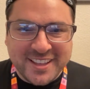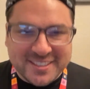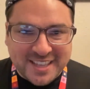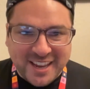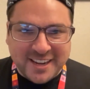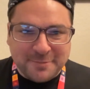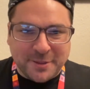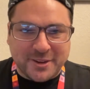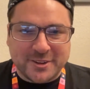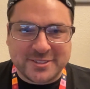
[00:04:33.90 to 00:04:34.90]
Is that any
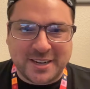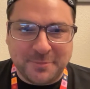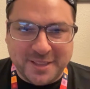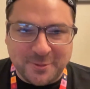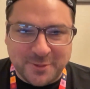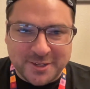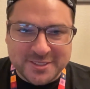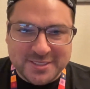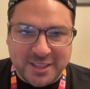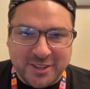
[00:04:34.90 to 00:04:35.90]
better or did I make it
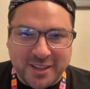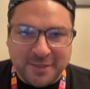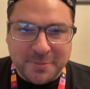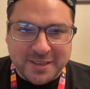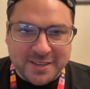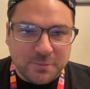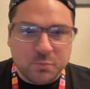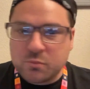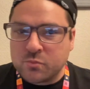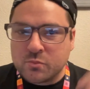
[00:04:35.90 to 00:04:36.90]
worse? I look like I've
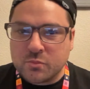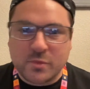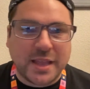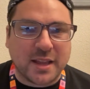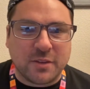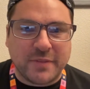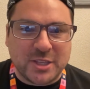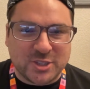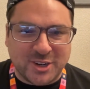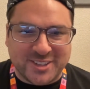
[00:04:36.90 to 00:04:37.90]
been at a
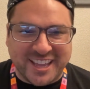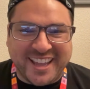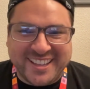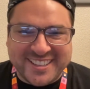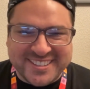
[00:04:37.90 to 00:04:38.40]
convention all day.